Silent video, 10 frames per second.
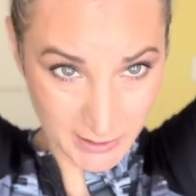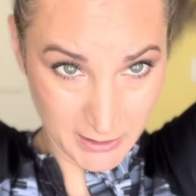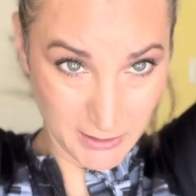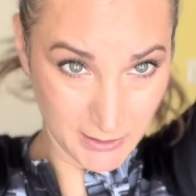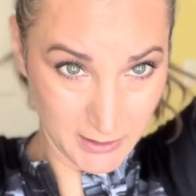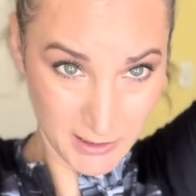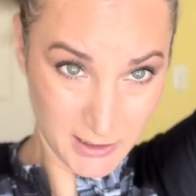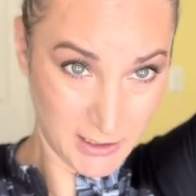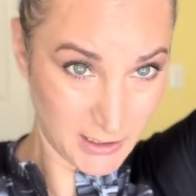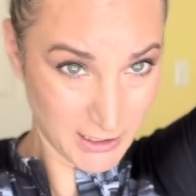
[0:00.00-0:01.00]
in a
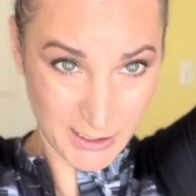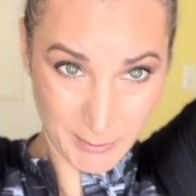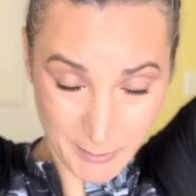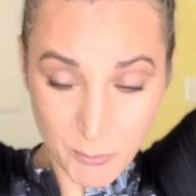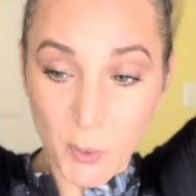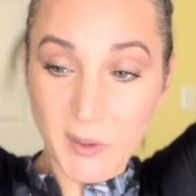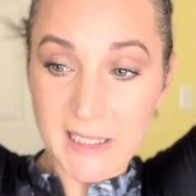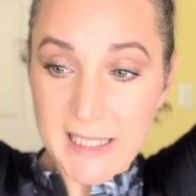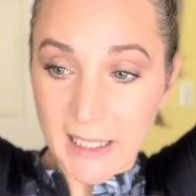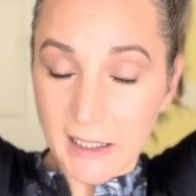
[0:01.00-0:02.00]
high up
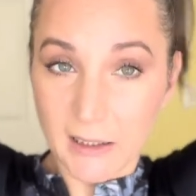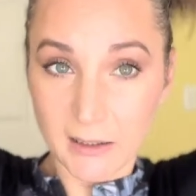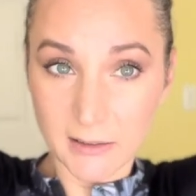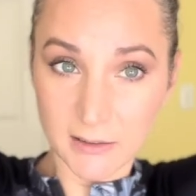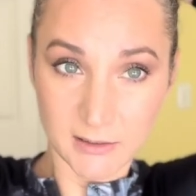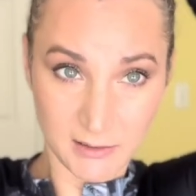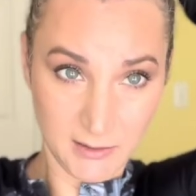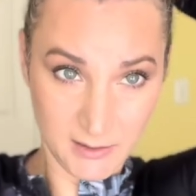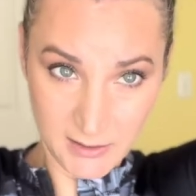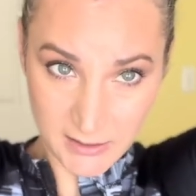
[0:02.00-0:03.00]
ponytail.
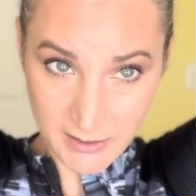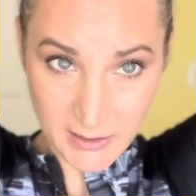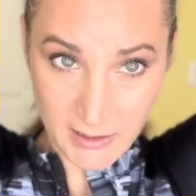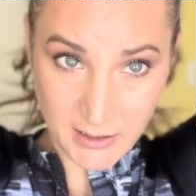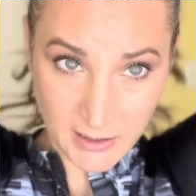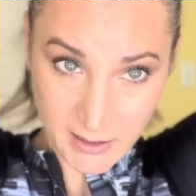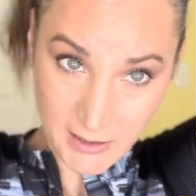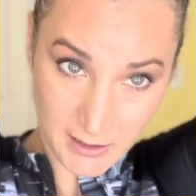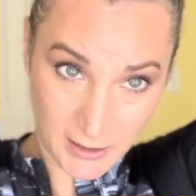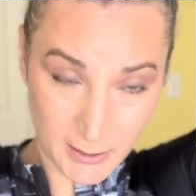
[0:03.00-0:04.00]

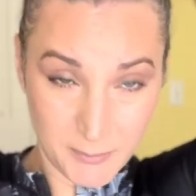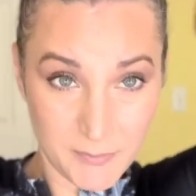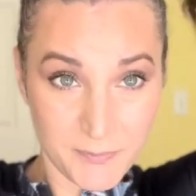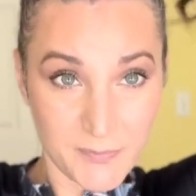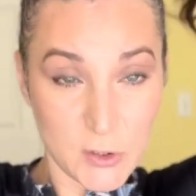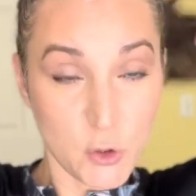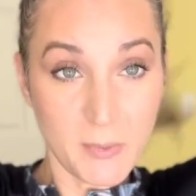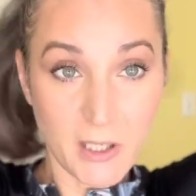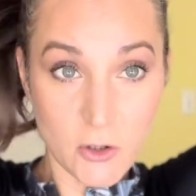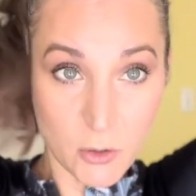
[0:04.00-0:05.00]
Do
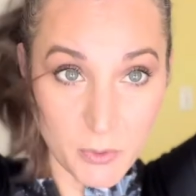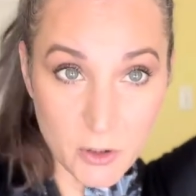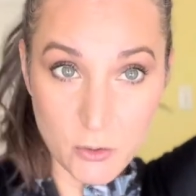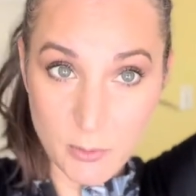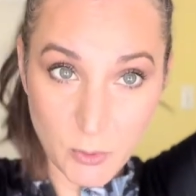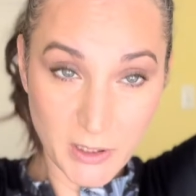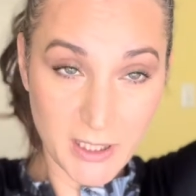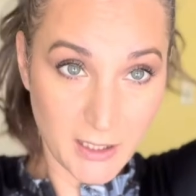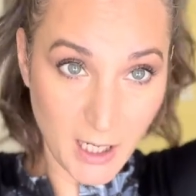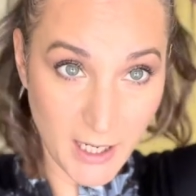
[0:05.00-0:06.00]
make sure when you do a
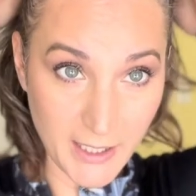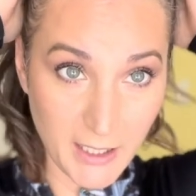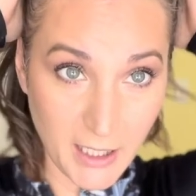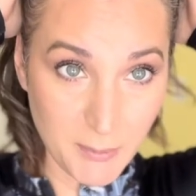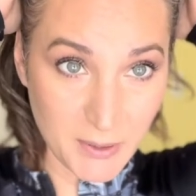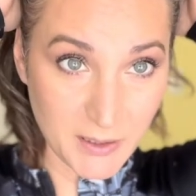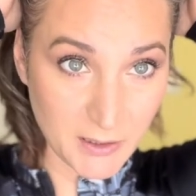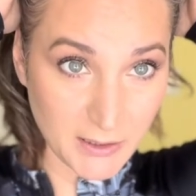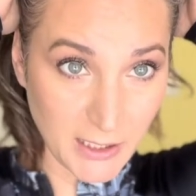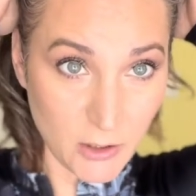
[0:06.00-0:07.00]
ponytail high up
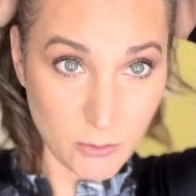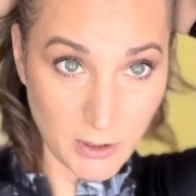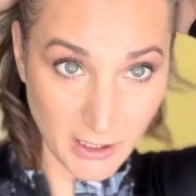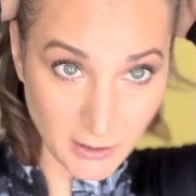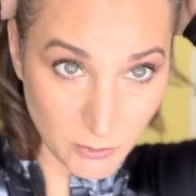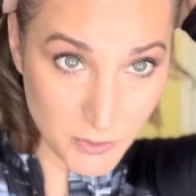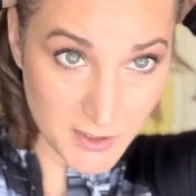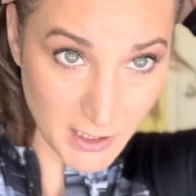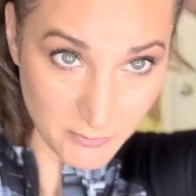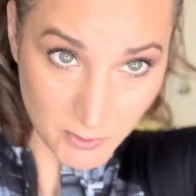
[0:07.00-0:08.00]
that you kind of
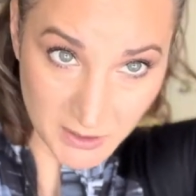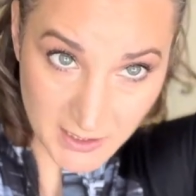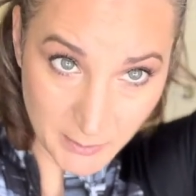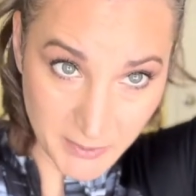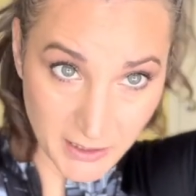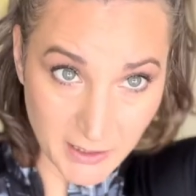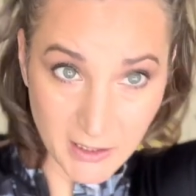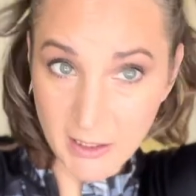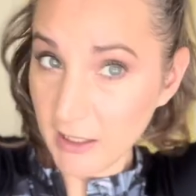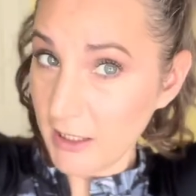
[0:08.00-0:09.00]
loosen up from the top here,
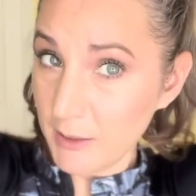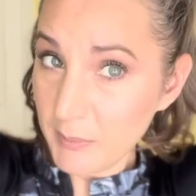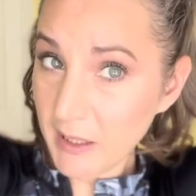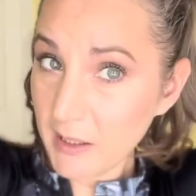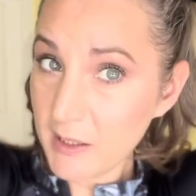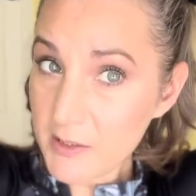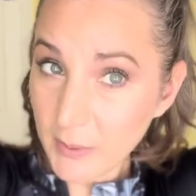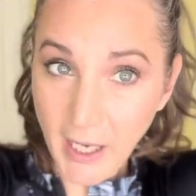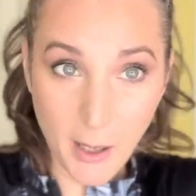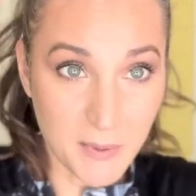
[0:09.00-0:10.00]
because
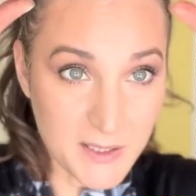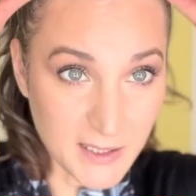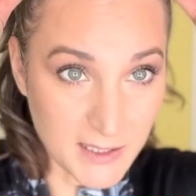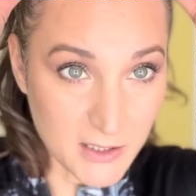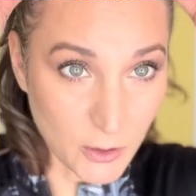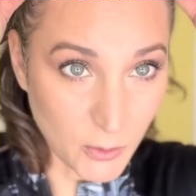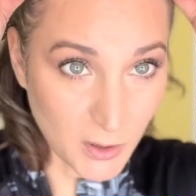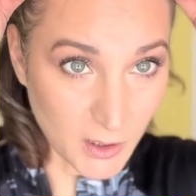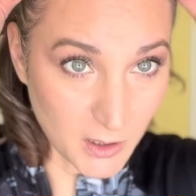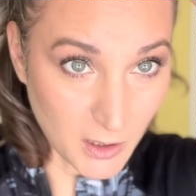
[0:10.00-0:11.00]
what happens is your